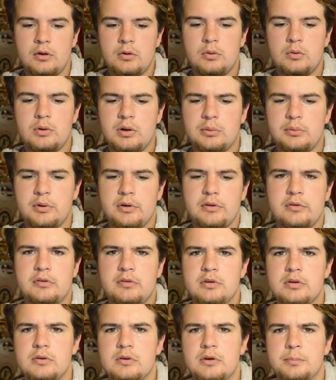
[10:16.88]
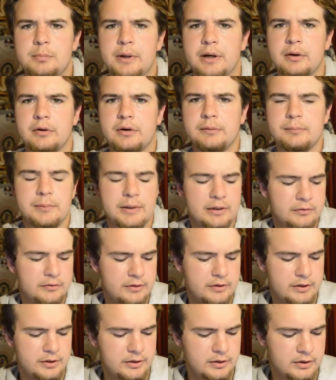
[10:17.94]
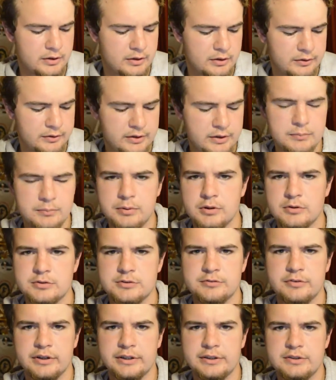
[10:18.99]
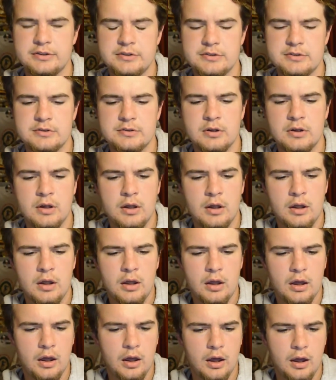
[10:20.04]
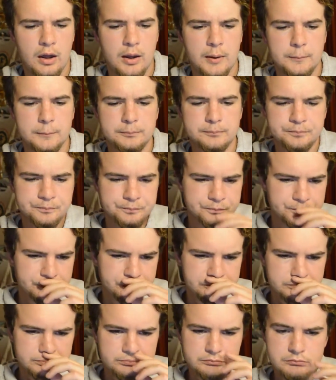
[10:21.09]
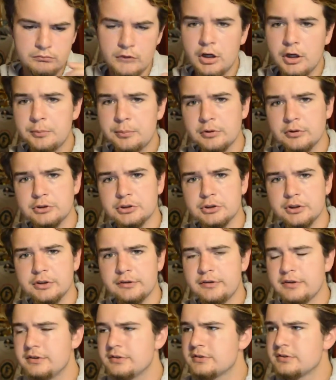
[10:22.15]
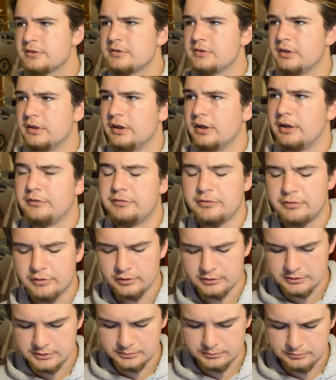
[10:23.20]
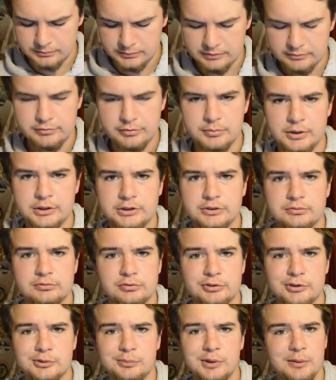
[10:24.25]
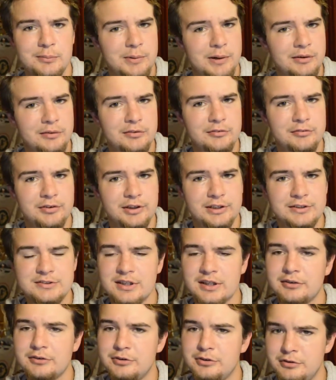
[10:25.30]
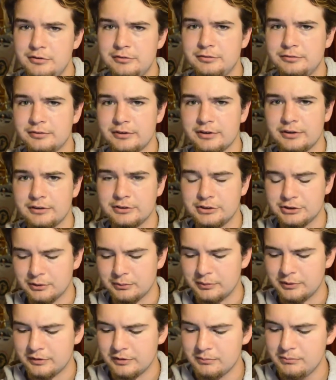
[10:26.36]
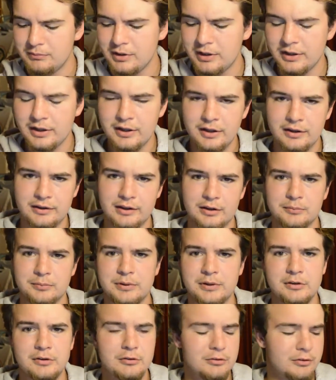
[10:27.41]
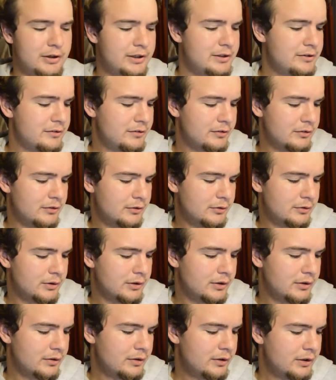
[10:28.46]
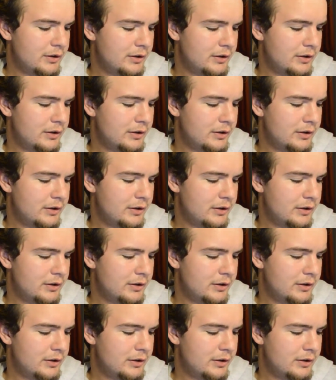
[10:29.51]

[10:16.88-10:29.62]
all I wanted to talk about the impulse vanes. Hope you enjoyed this. If you've got some information for me about the vanes, how you've shot with them, that would be great to